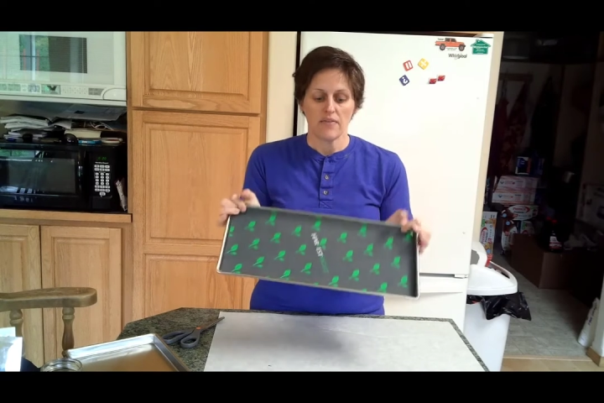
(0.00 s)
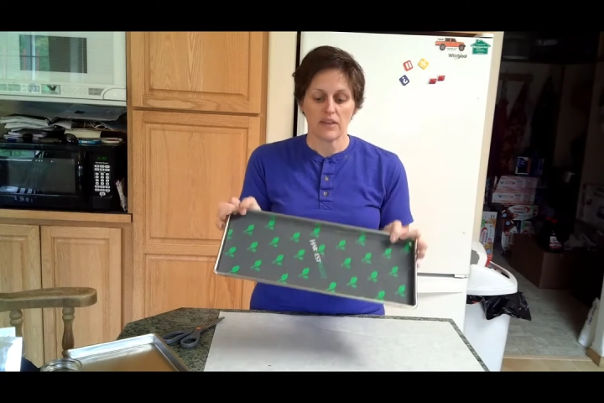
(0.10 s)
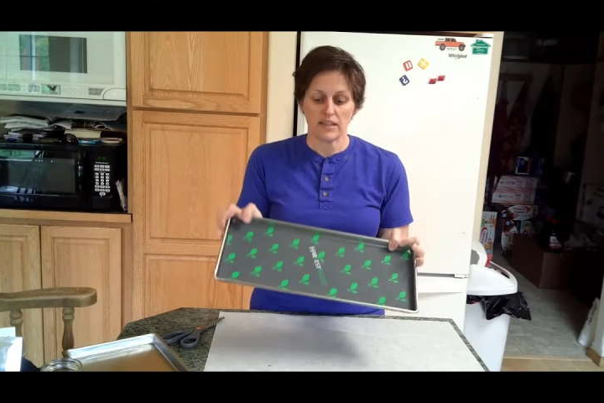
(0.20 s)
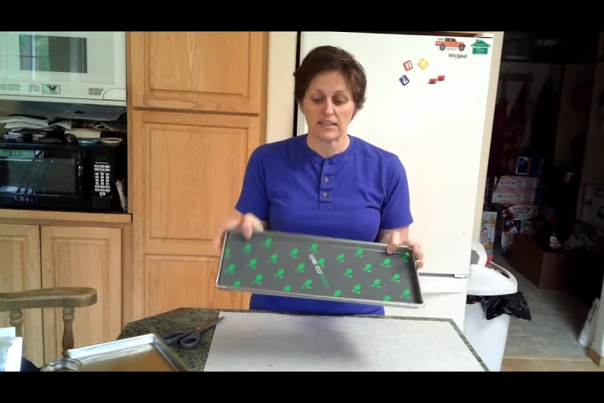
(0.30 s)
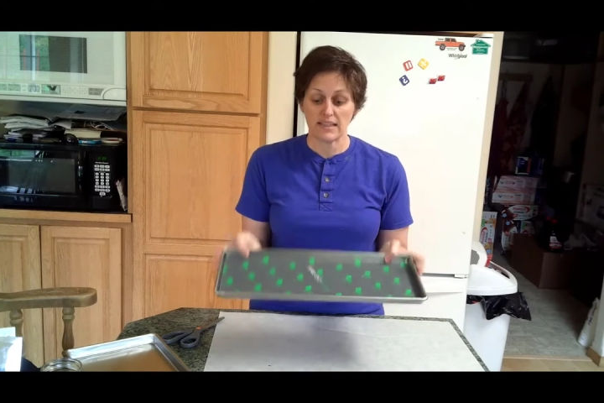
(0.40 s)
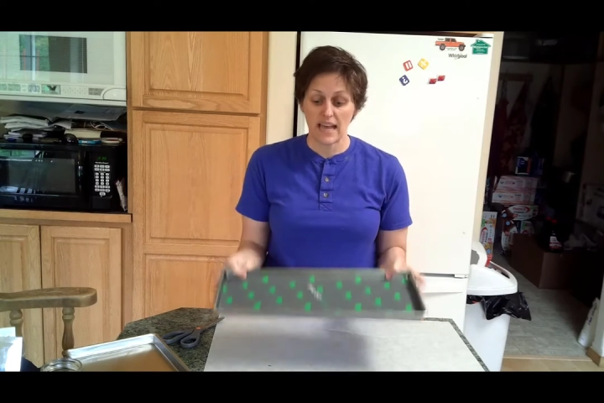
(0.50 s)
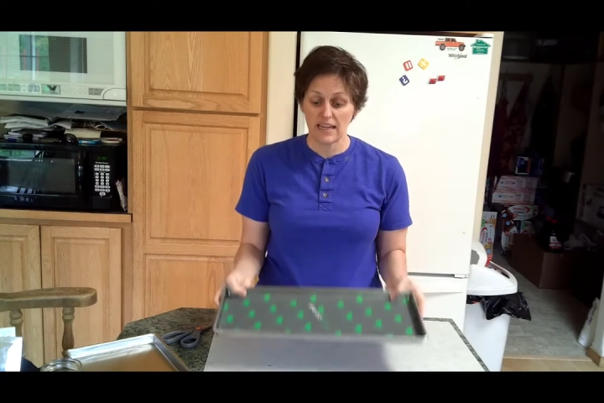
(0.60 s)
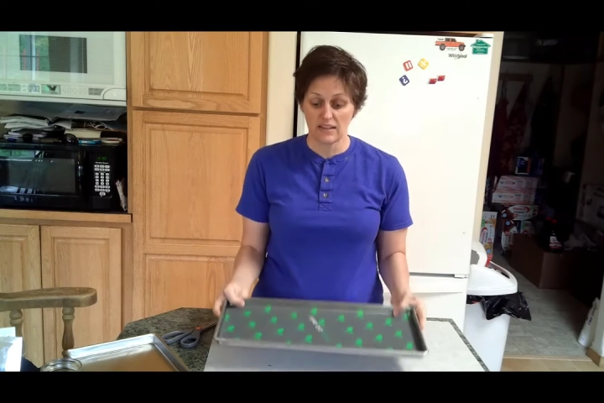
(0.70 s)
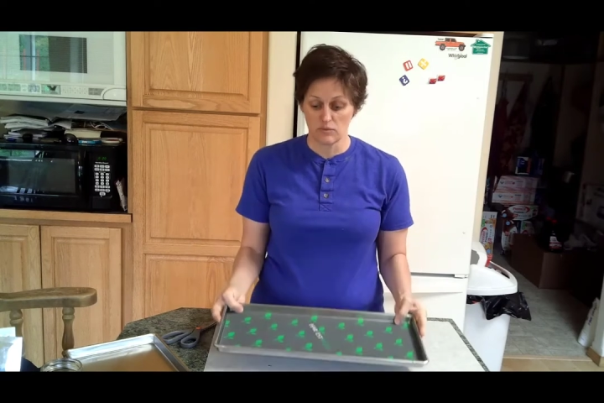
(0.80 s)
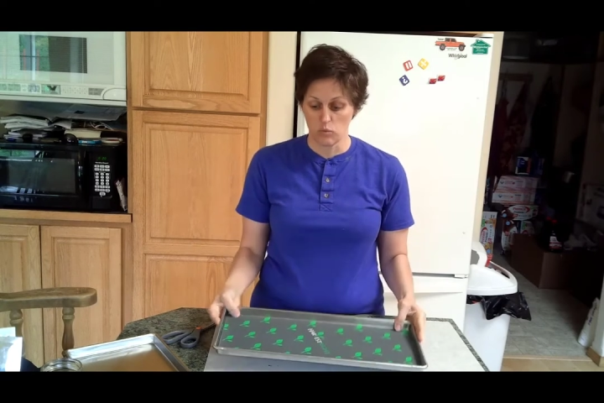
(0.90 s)
the
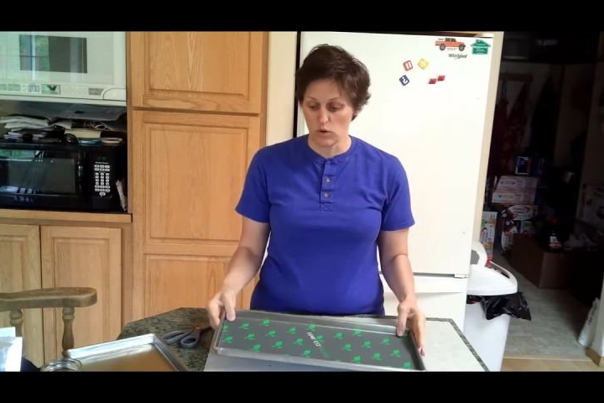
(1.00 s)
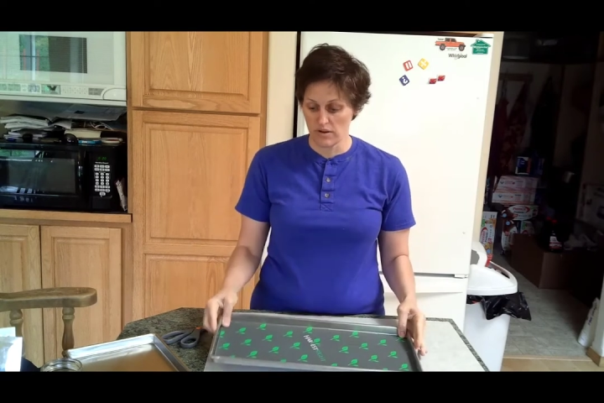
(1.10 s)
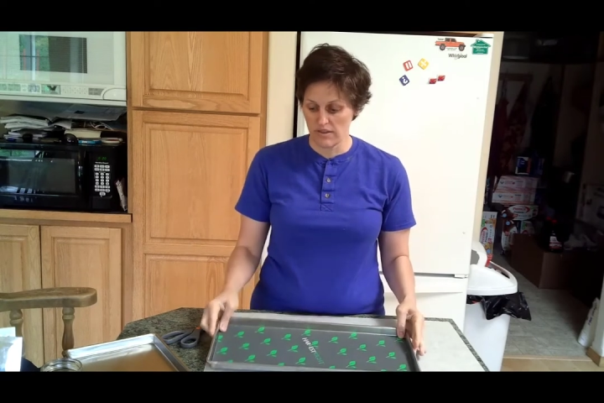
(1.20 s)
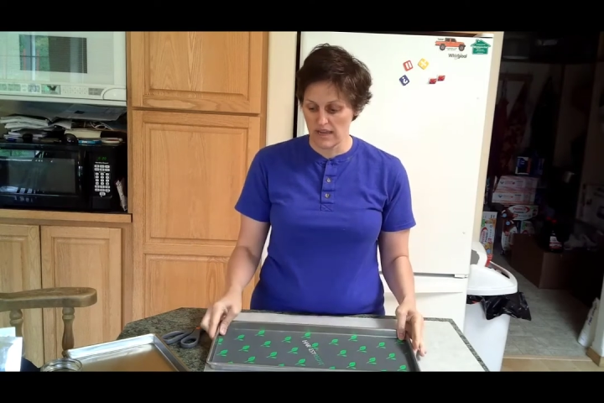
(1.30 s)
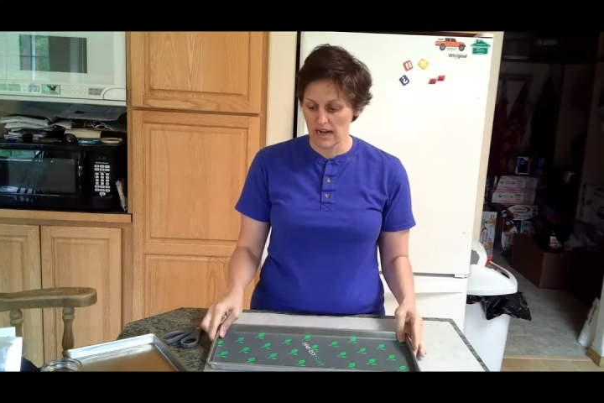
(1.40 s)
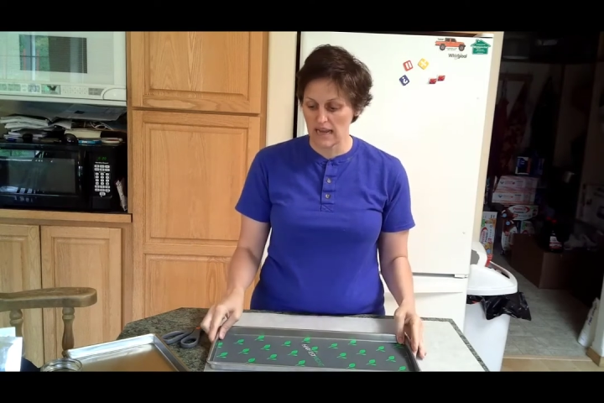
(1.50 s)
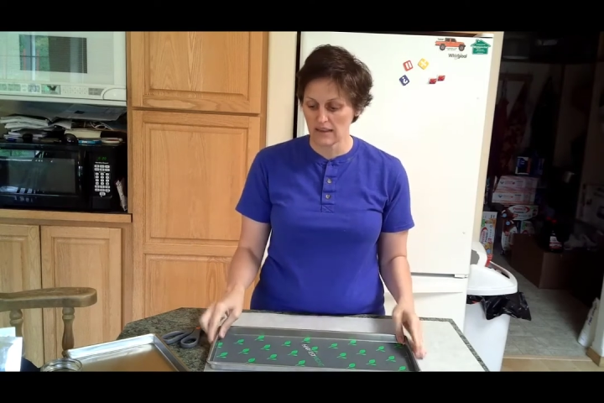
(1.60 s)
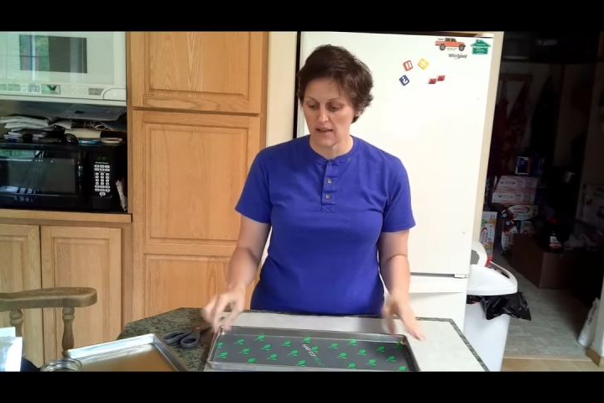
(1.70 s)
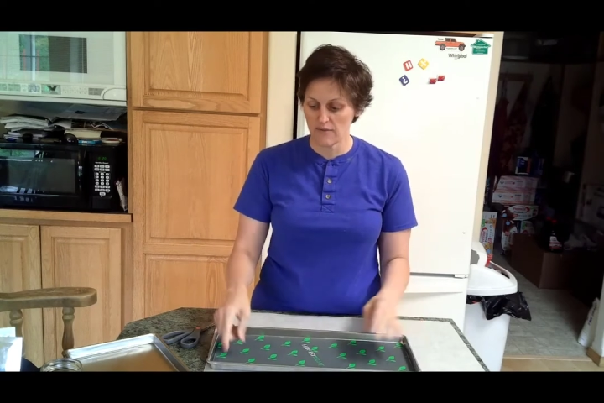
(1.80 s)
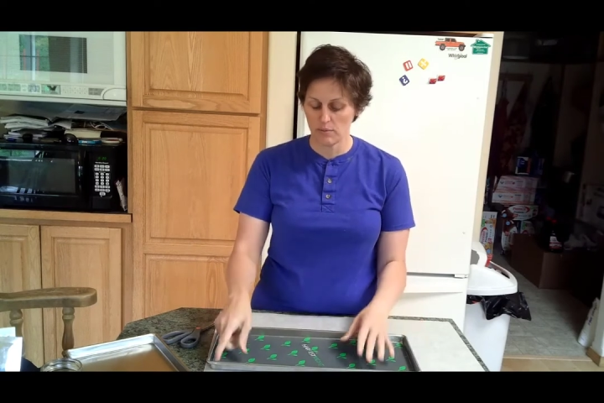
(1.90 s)
set is worth it. I
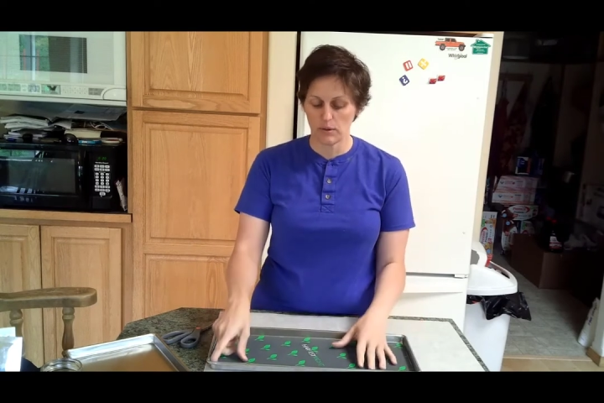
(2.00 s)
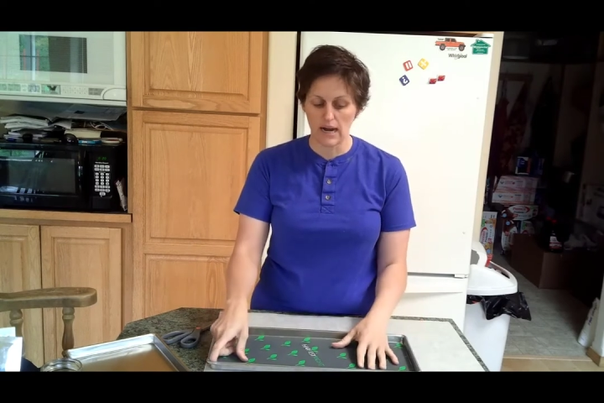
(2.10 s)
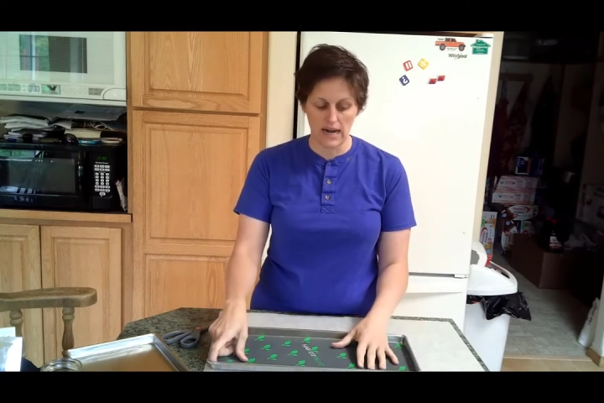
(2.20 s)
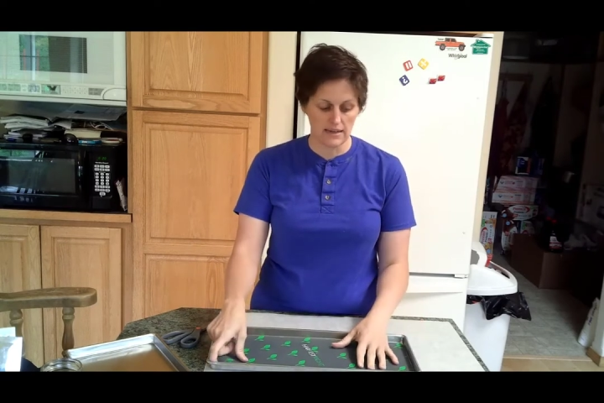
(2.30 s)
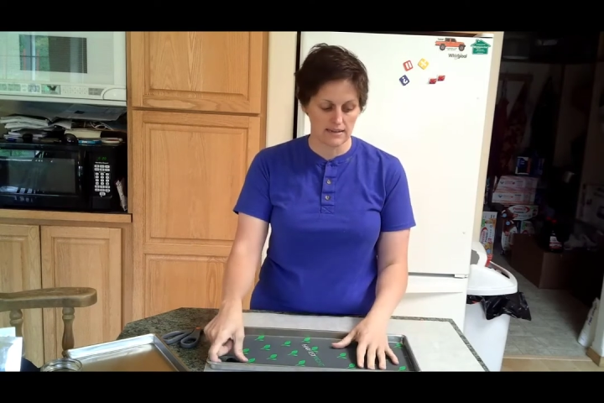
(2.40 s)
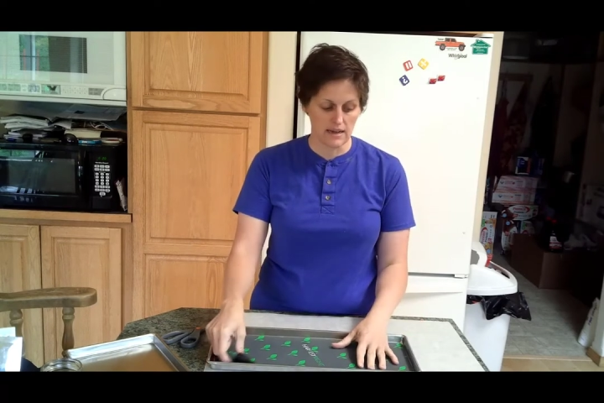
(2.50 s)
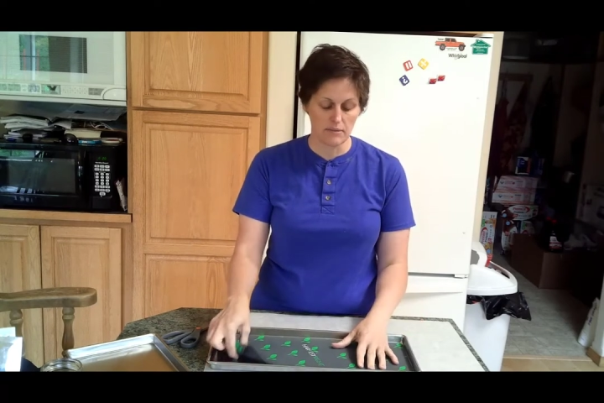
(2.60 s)
love the price.